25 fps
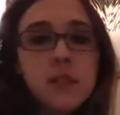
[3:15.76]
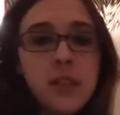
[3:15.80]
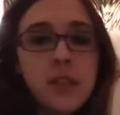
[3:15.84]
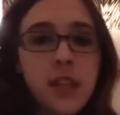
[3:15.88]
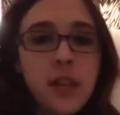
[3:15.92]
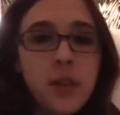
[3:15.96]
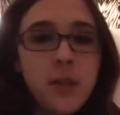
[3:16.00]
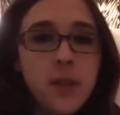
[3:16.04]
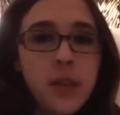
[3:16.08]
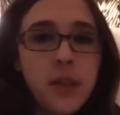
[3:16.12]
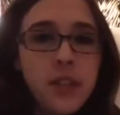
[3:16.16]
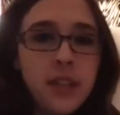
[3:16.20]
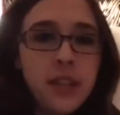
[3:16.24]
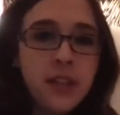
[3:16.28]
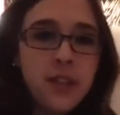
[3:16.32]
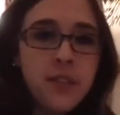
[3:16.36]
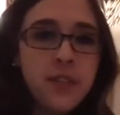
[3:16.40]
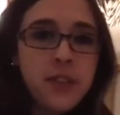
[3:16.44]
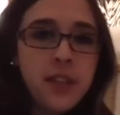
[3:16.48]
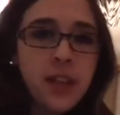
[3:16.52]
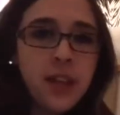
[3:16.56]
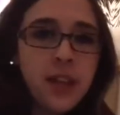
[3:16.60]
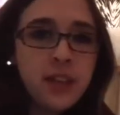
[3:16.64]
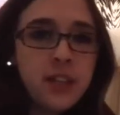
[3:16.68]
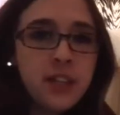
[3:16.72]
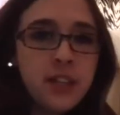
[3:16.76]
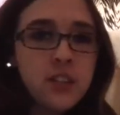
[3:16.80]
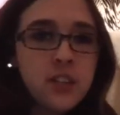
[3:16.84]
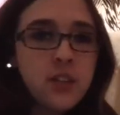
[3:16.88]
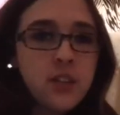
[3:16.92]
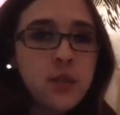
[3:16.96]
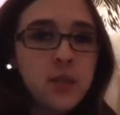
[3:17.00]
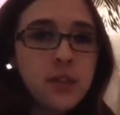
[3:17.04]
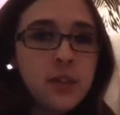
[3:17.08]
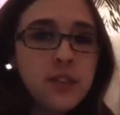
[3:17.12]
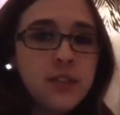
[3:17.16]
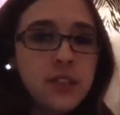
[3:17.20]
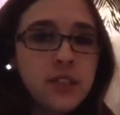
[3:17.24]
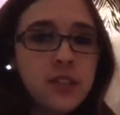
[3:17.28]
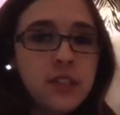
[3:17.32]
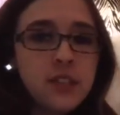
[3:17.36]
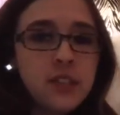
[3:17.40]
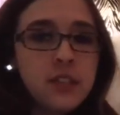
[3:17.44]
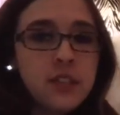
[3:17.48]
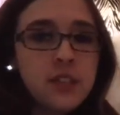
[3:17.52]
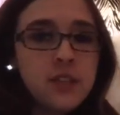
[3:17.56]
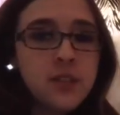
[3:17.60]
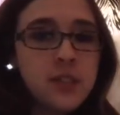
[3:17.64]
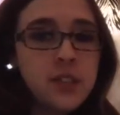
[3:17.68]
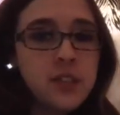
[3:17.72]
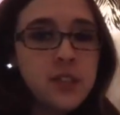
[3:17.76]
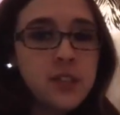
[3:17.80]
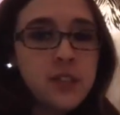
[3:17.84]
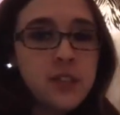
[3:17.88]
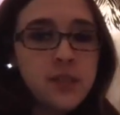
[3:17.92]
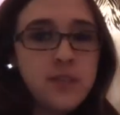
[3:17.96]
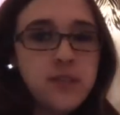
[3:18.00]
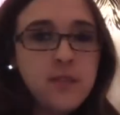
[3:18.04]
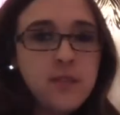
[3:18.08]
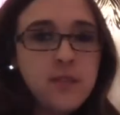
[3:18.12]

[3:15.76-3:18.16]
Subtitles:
Can we live without either one of these, really?